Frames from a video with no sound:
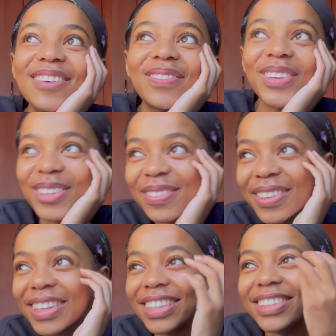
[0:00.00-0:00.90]

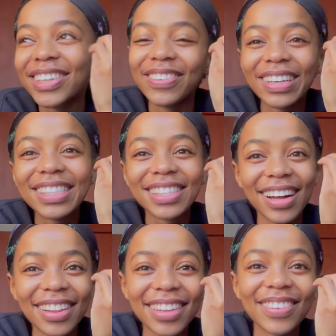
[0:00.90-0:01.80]
beautiful, and you can really
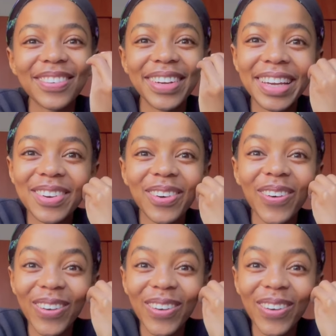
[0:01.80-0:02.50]
tell that we're in